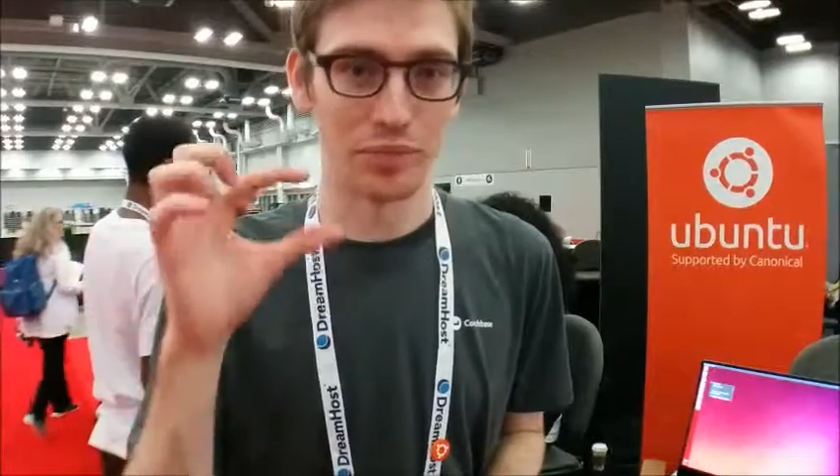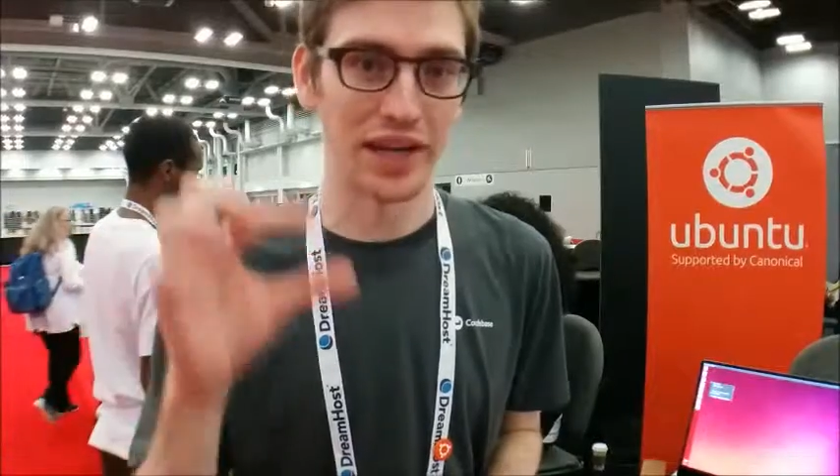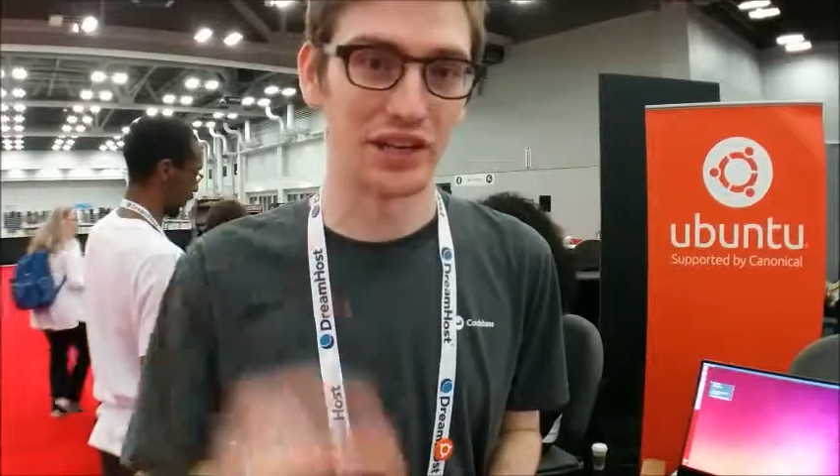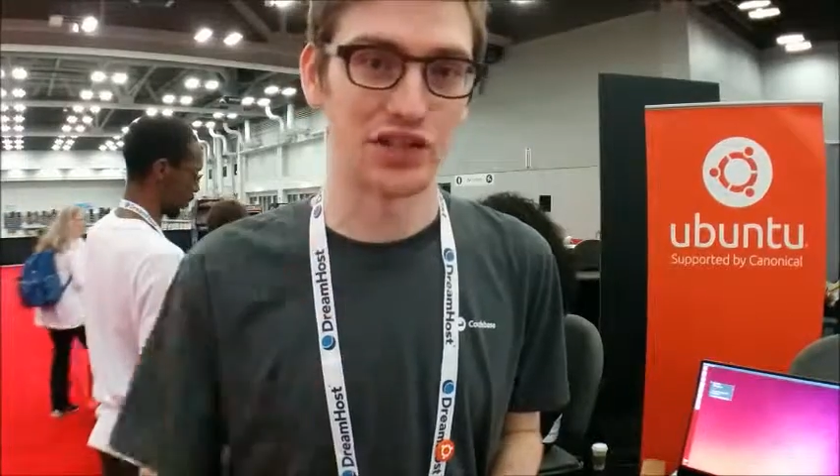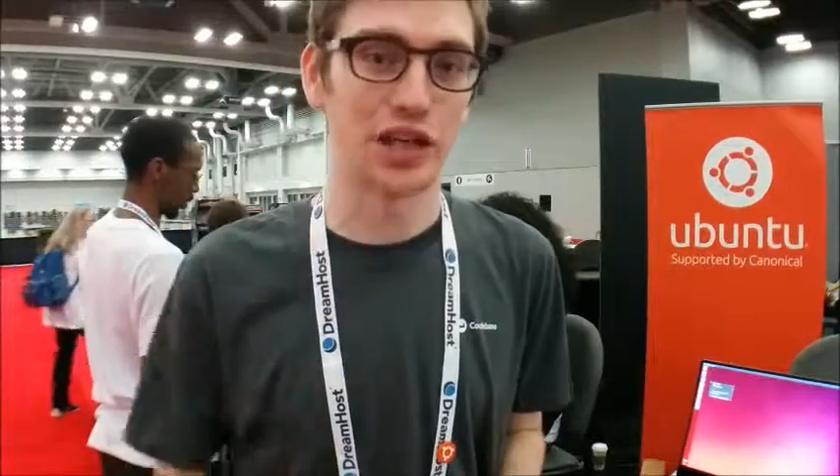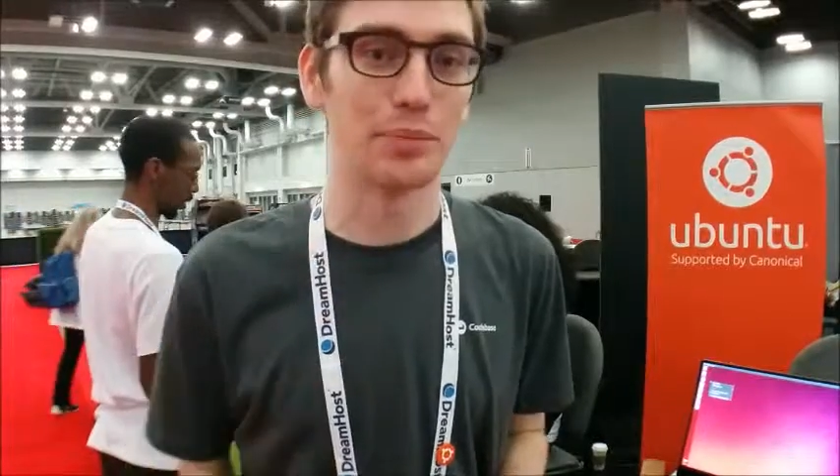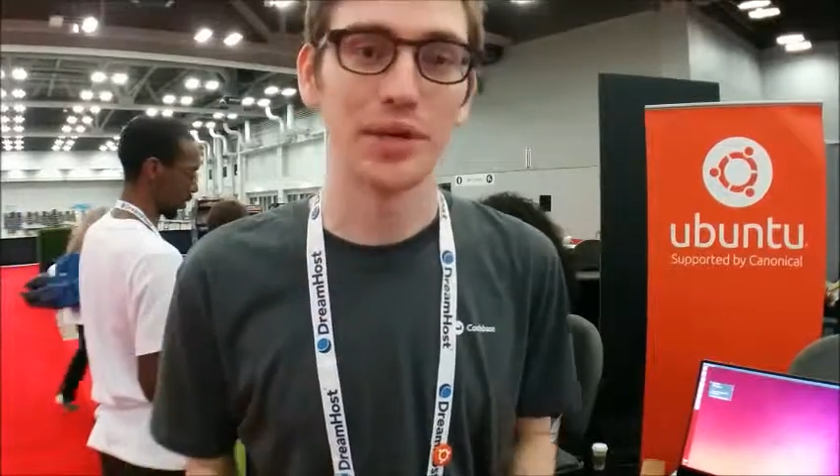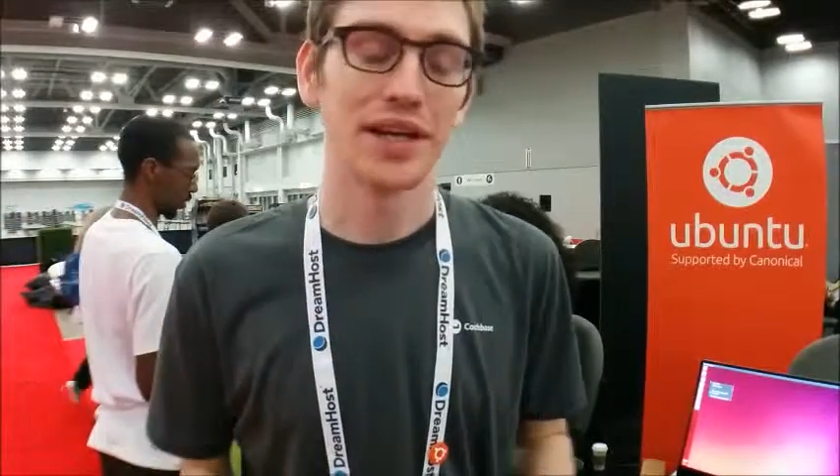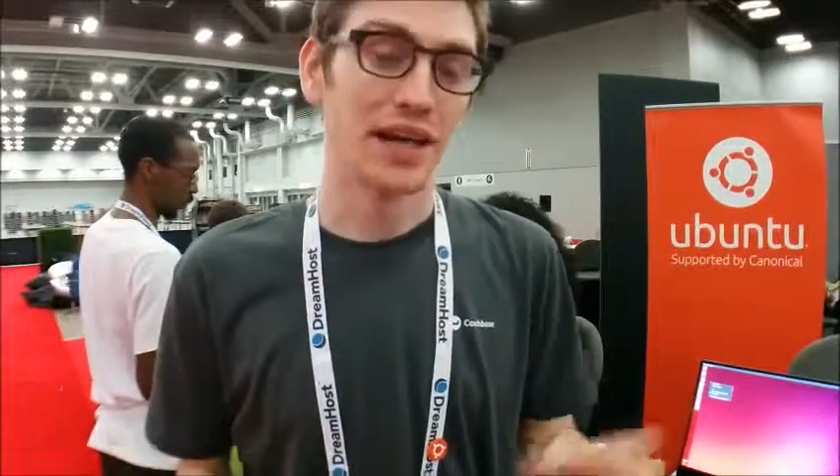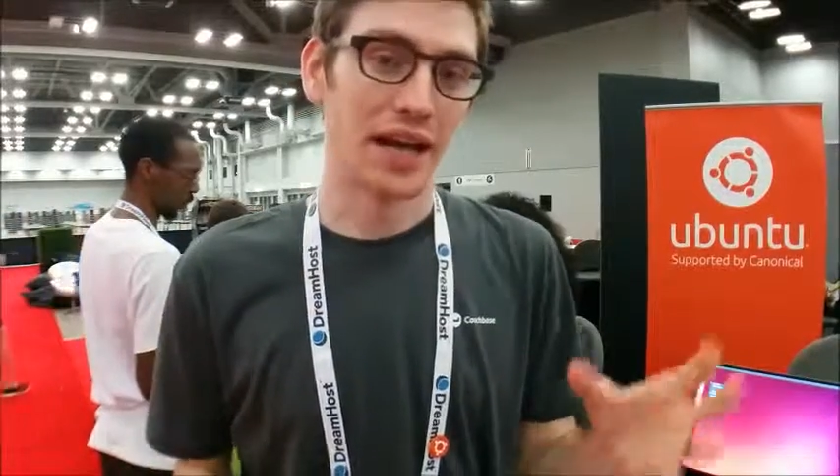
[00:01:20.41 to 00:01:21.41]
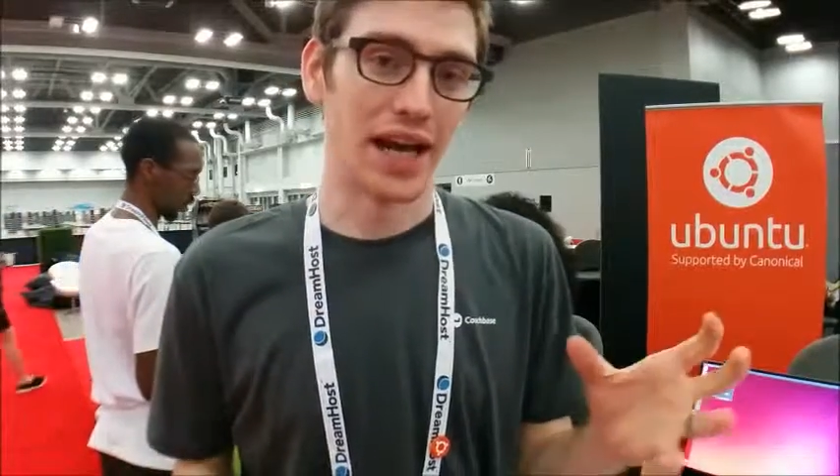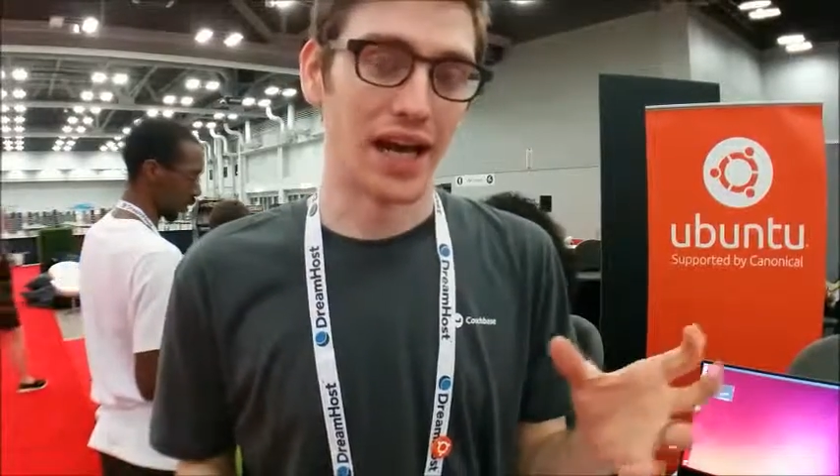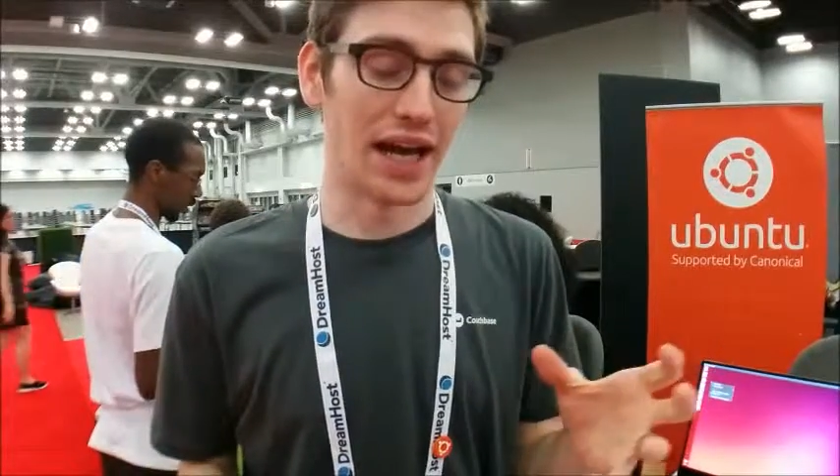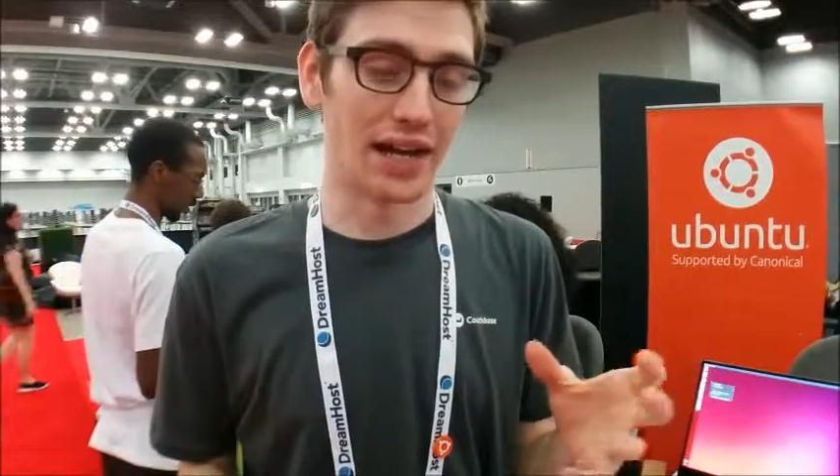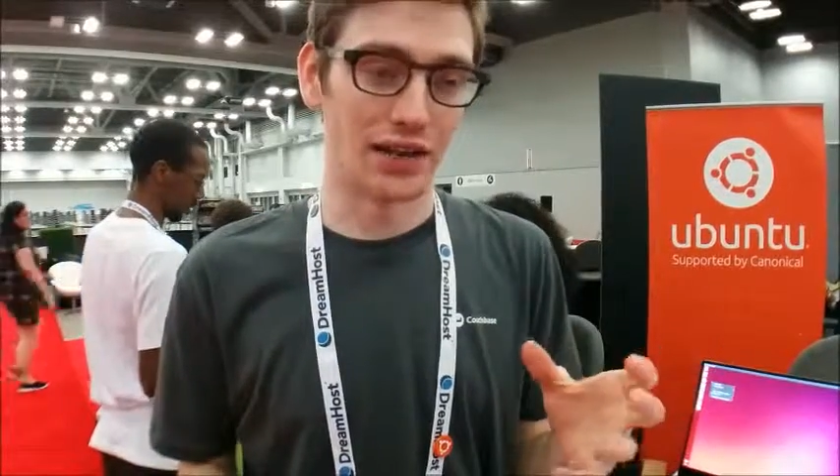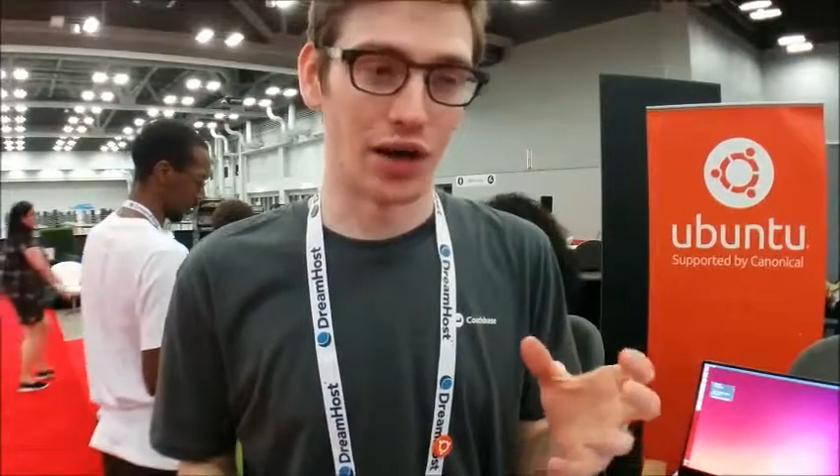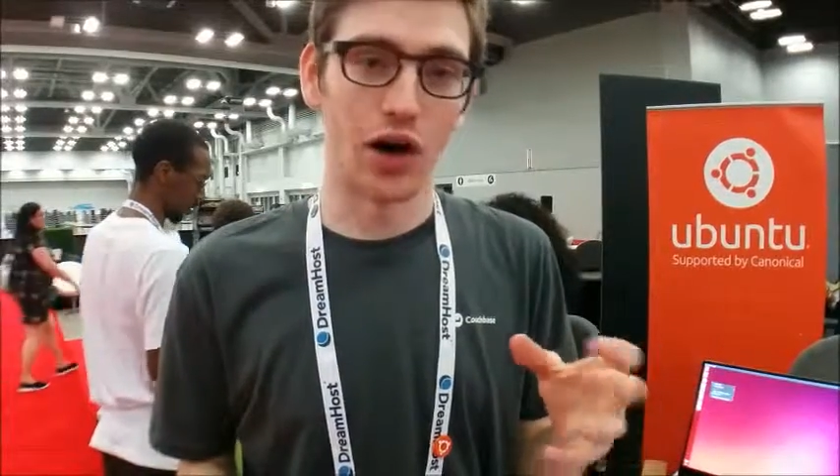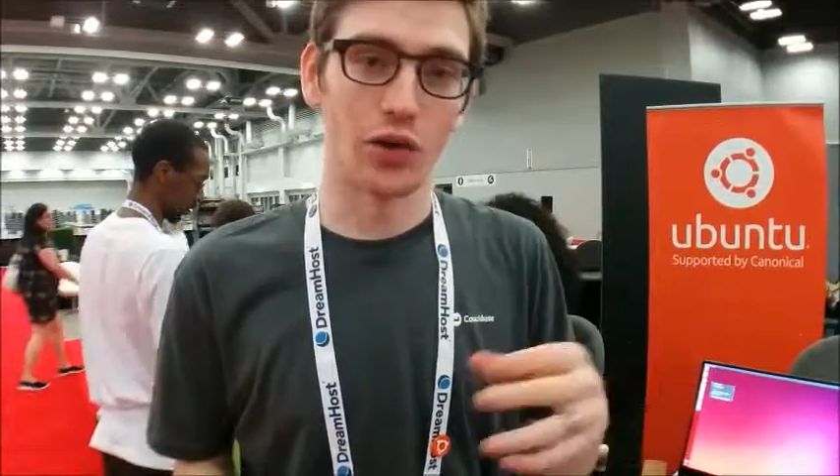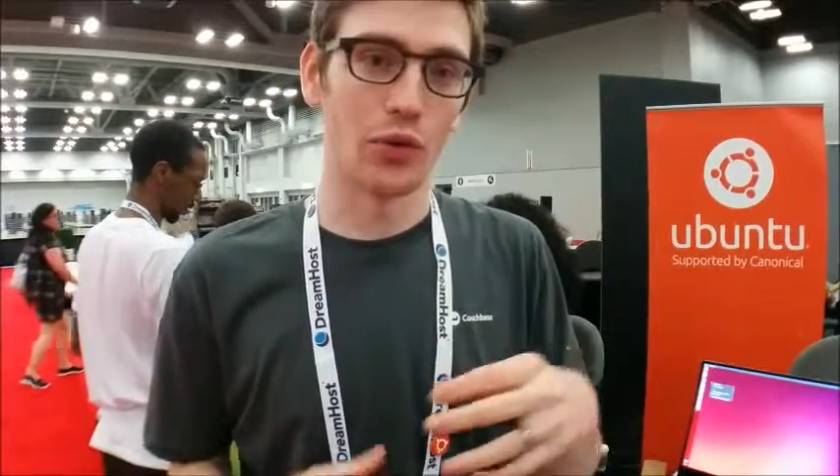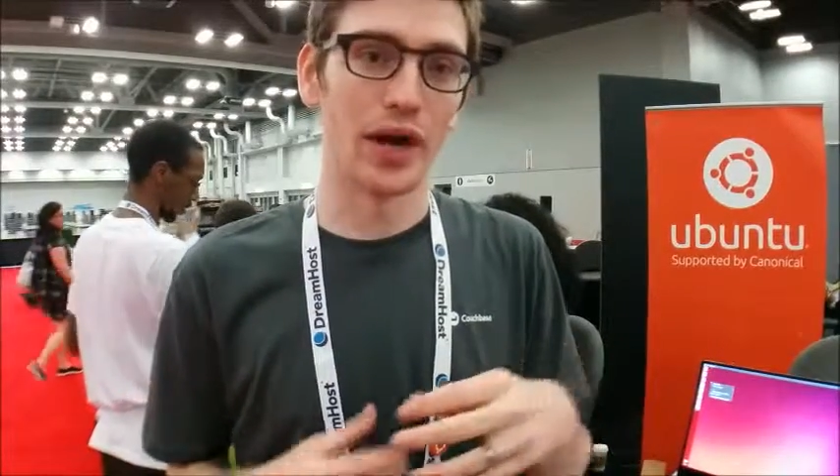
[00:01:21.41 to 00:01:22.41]
embedded chip, and
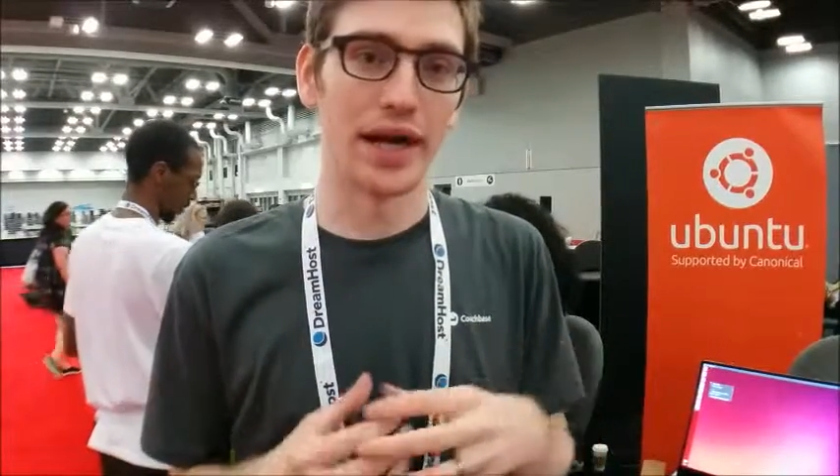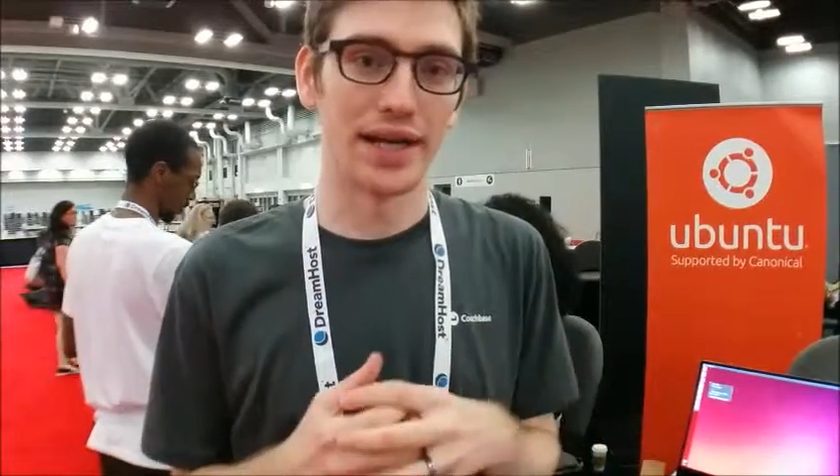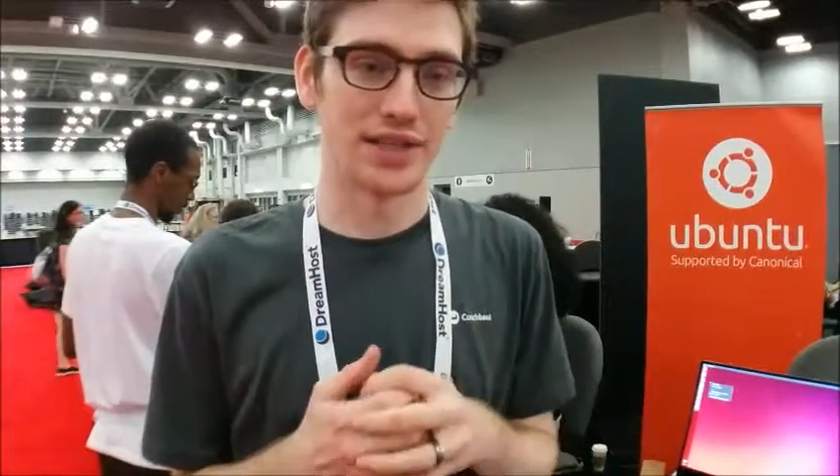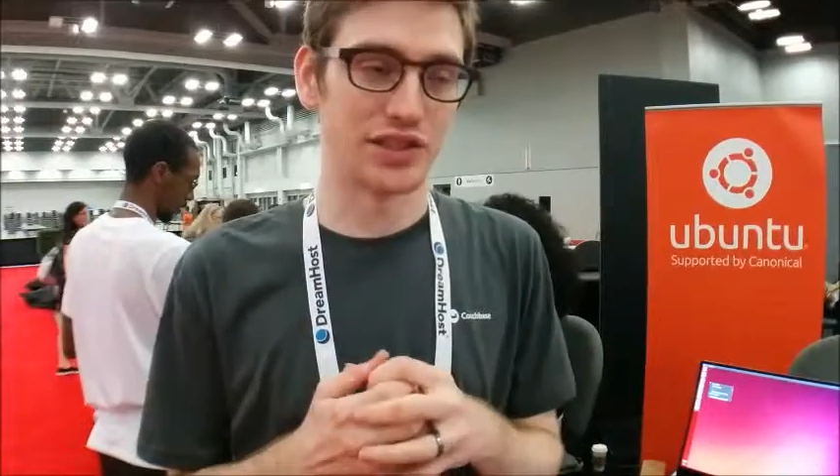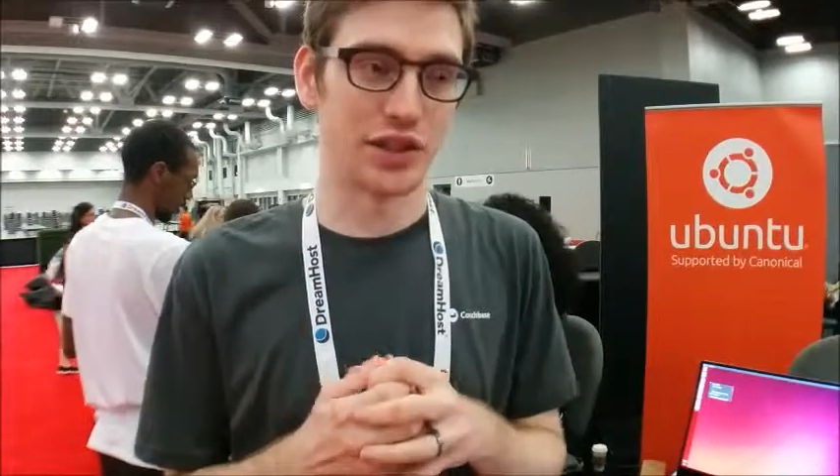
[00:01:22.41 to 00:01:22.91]
all the way